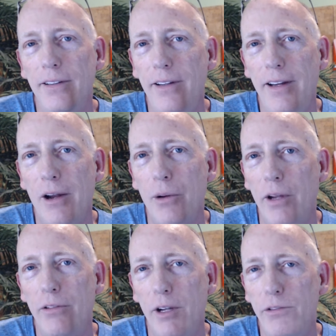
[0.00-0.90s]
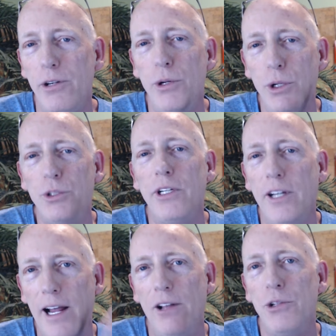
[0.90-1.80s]
You know, if you're using
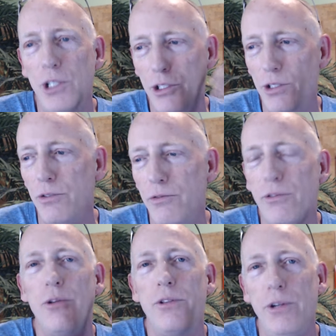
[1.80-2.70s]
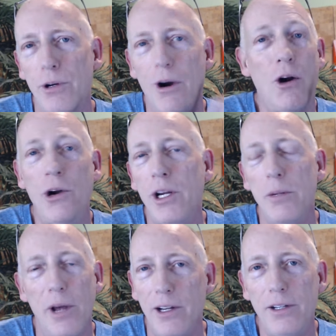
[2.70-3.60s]
analogies to further your
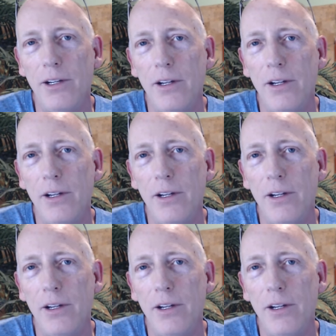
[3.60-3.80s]
argument,